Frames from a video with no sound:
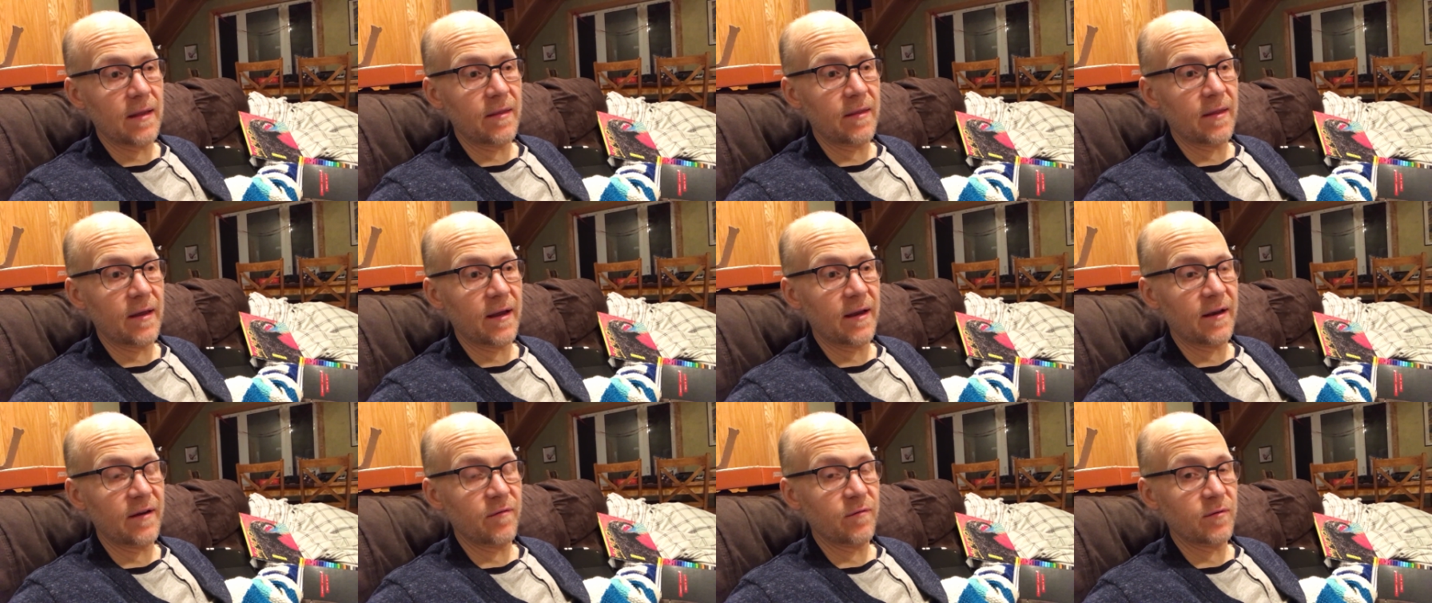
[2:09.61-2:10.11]

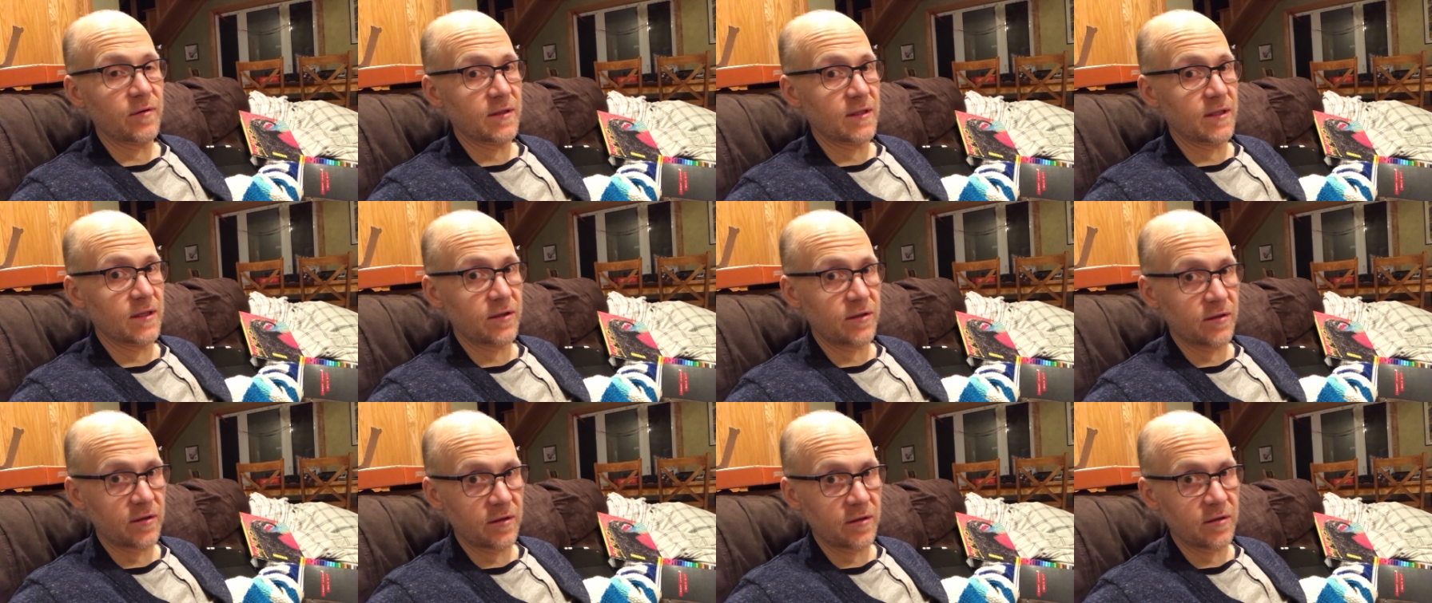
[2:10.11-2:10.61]
the idea of
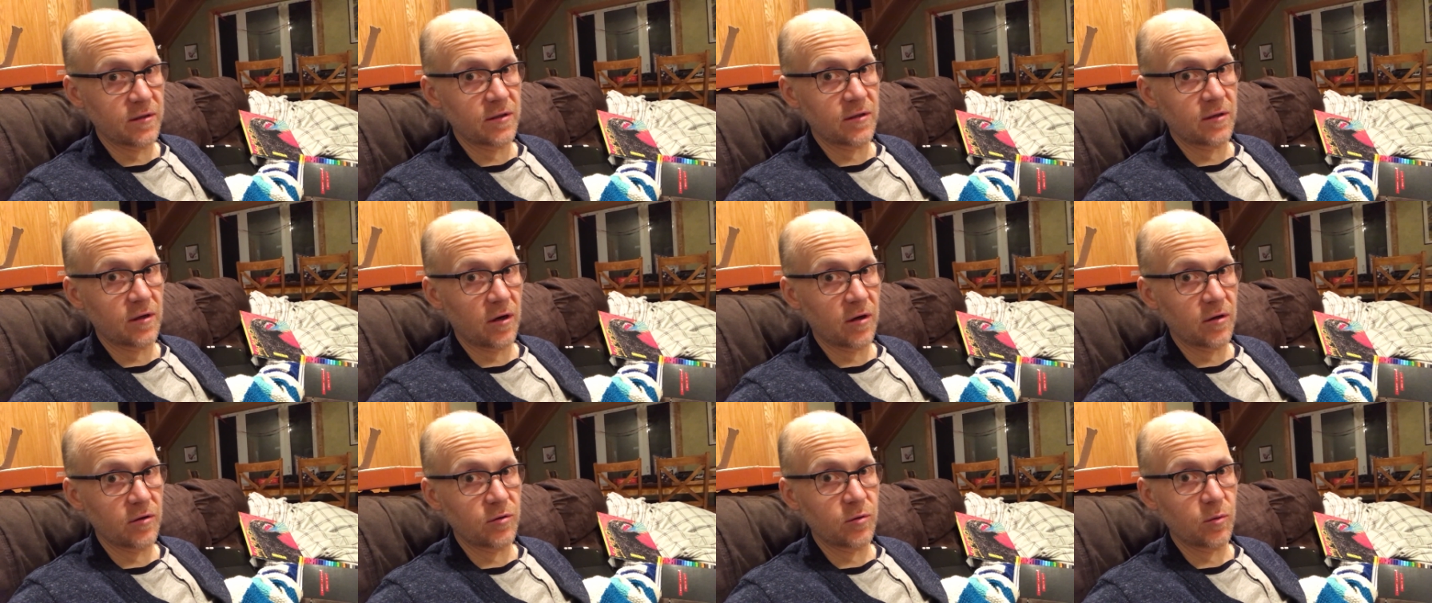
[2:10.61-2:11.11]
resistant
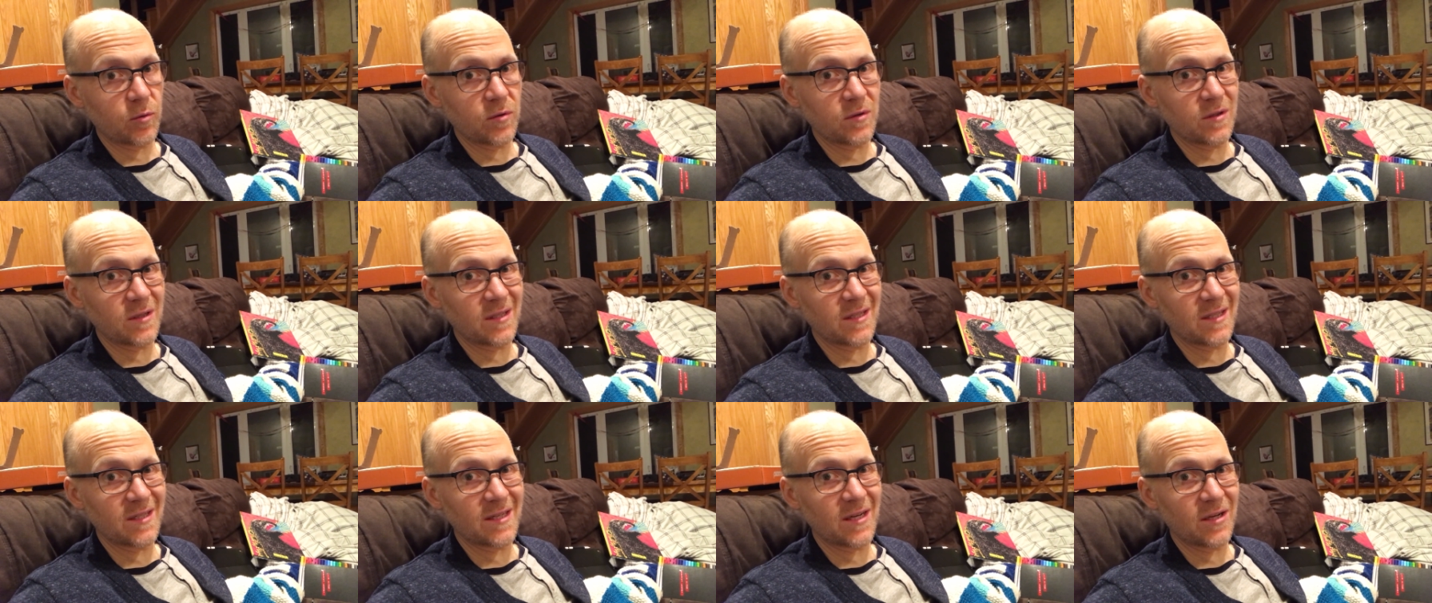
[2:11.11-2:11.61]
starch, which
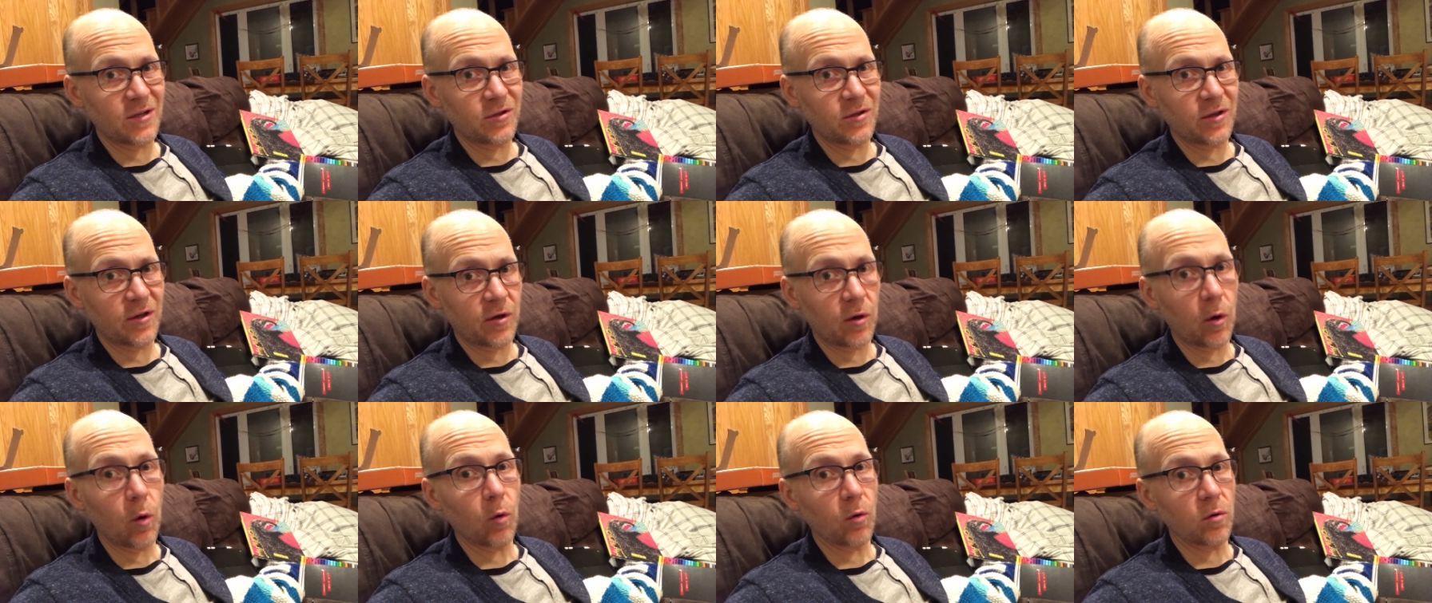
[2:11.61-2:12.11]
is
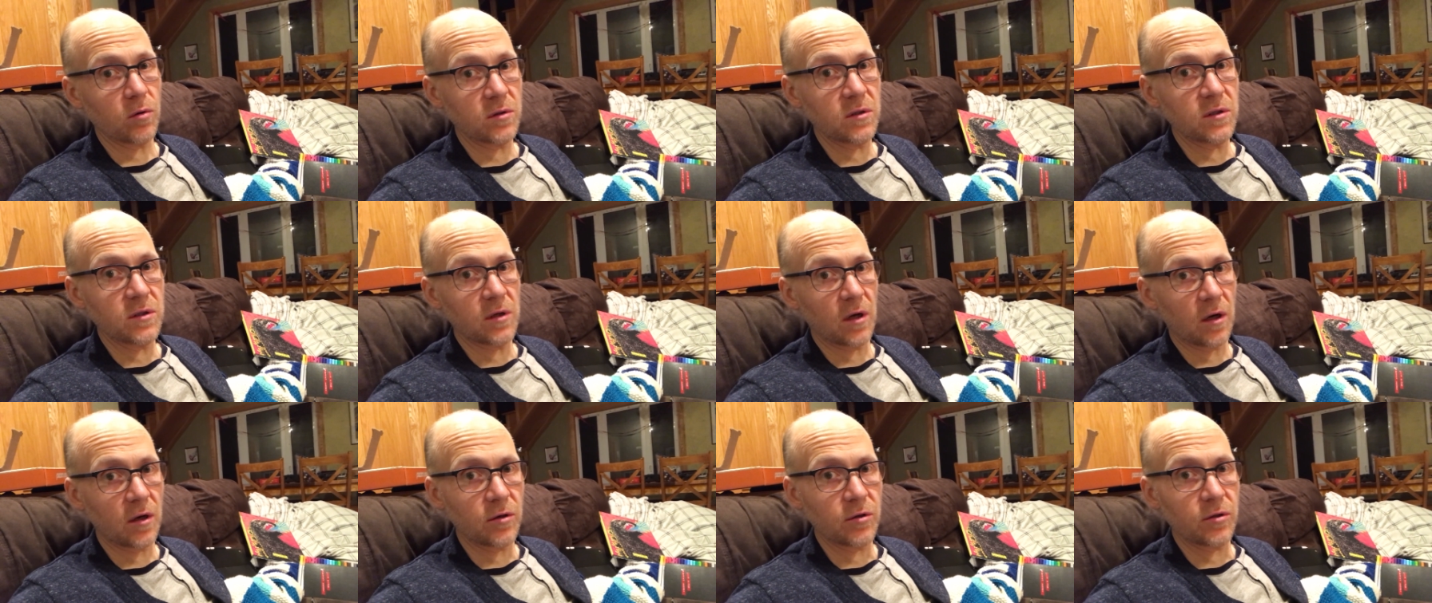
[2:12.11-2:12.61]
essentially cold
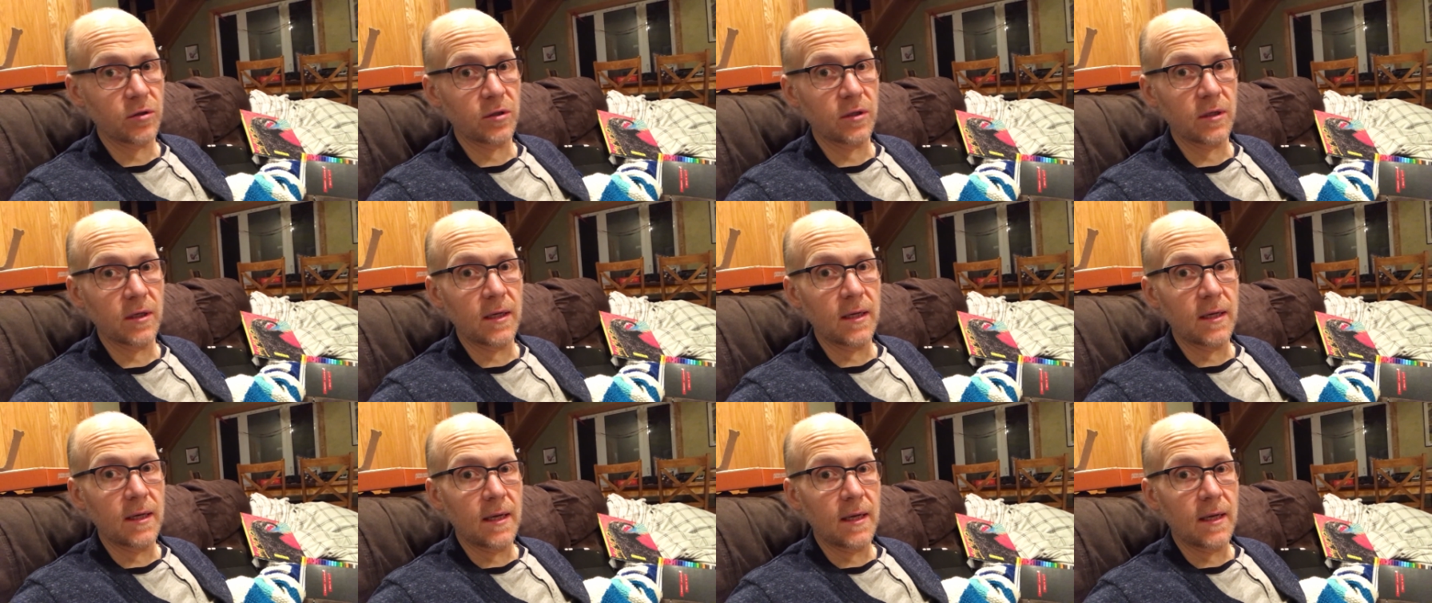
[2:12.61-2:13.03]
starch.